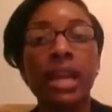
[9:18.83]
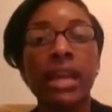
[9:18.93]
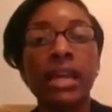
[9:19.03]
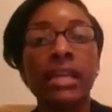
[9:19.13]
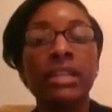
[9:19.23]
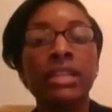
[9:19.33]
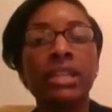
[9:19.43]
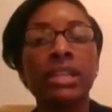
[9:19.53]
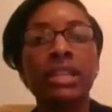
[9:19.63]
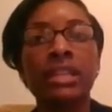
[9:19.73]
And
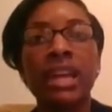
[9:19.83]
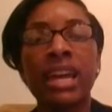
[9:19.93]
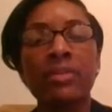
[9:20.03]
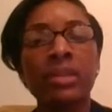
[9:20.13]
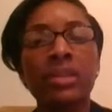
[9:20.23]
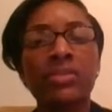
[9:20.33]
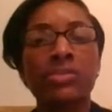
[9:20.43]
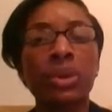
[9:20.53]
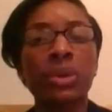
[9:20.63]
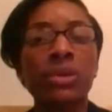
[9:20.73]
the NP's
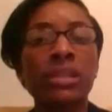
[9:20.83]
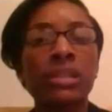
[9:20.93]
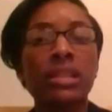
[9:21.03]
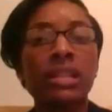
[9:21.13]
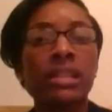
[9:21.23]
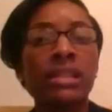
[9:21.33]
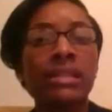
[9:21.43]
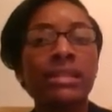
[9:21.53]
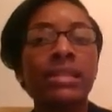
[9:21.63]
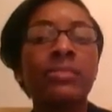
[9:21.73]
role
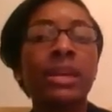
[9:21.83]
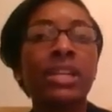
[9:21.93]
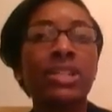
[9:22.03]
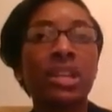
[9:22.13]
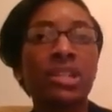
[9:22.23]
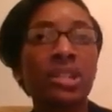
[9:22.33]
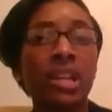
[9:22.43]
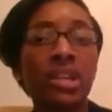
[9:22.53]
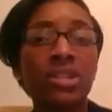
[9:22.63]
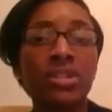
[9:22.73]
is in patient
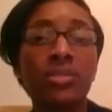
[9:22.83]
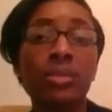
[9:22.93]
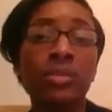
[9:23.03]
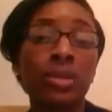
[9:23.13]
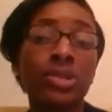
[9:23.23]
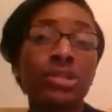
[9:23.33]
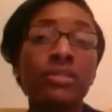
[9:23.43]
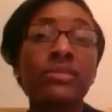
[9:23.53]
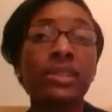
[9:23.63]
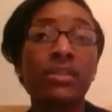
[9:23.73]
education and promotion
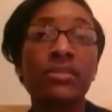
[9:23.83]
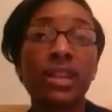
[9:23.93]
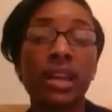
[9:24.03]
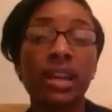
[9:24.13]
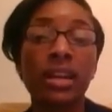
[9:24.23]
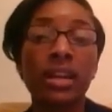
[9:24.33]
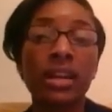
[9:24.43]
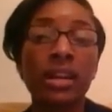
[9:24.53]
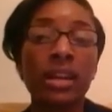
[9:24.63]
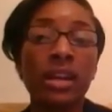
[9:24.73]
of self-care.
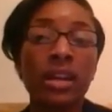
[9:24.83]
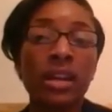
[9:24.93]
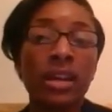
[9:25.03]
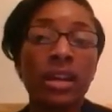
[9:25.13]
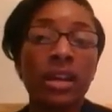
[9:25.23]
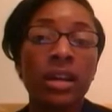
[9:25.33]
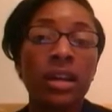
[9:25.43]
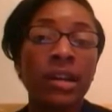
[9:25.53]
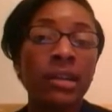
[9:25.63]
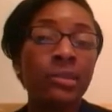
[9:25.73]

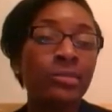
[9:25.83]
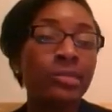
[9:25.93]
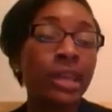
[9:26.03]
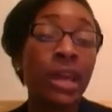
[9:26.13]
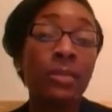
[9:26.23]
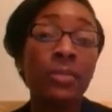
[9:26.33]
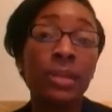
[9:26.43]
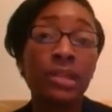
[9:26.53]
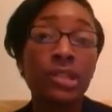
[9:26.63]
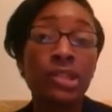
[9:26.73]
The
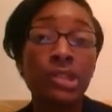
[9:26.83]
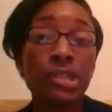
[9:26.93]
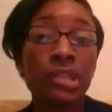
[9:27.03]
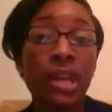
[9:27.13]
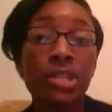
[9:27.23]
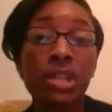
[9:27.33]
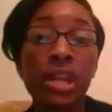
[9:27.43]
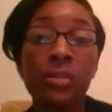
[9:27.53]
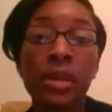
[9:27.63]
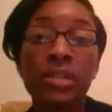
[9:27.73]
NP should
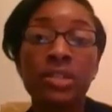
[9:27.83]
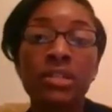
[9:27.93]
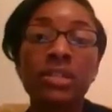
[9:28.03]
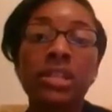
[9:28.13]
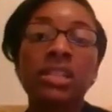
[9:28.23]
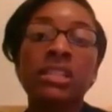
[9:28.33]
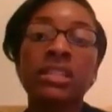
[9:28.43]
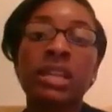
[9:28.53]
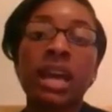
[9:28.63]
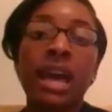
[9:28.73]
educate patients
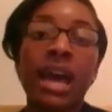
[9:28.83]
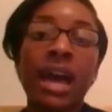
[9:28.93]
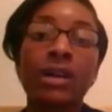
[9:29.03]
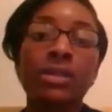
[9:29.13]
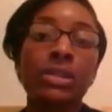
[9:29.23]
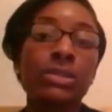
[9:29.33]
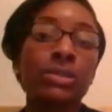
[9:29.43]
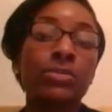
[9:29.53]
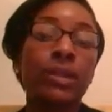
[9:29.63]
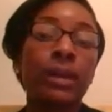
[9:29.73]
on how
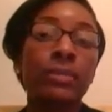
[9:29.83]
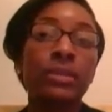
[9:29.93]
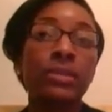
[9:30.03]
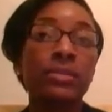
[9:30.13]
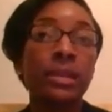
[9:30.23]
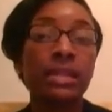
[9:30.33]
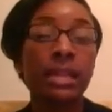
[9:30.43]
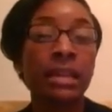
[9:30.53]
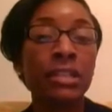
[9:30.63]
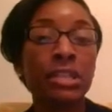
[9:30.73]
to properly use
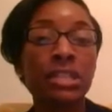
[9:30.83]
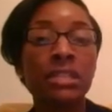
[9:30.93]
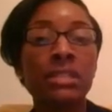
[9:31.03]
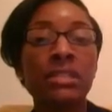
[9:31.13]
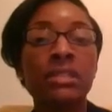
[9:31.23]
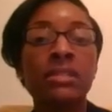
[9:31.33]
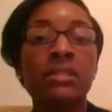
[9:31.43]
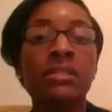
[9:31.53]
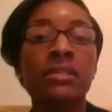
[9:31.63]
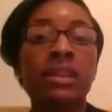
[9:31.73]

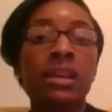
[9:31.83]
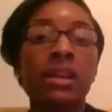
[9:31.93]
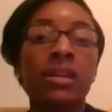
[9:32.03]
medications,